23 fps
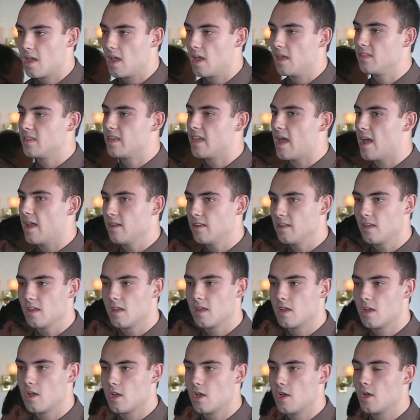In the end,
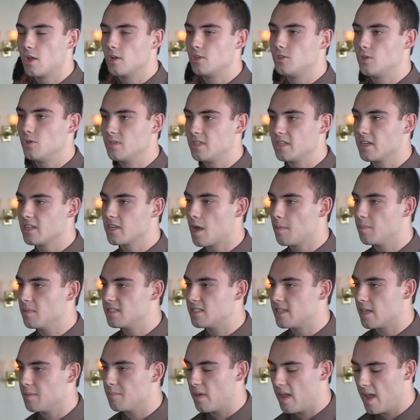choosing to come to
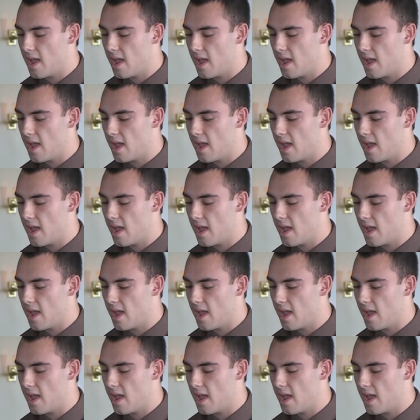St.